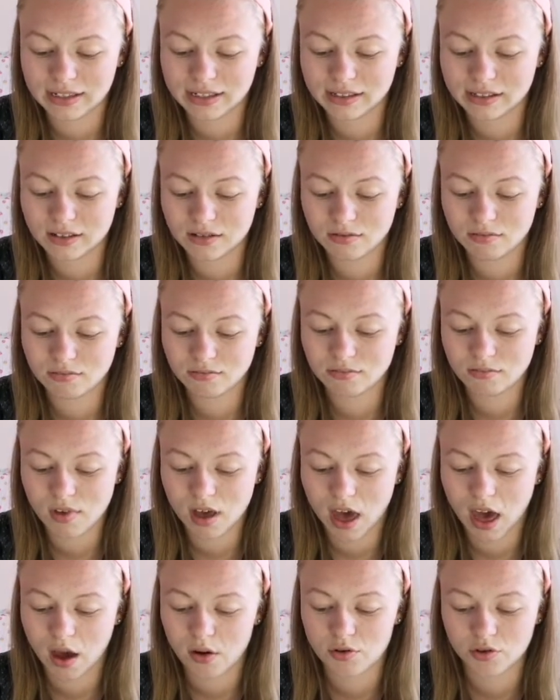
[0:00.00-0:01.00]
this.
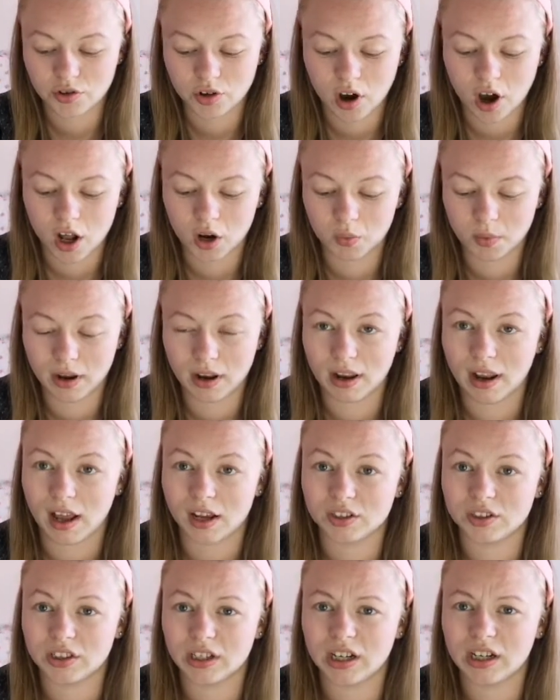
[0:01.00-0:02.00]
How was your Halloween
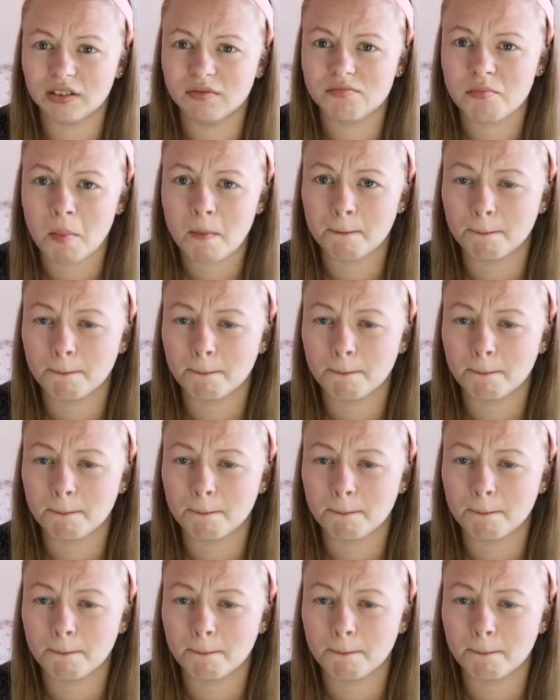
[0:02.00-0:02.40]
last year?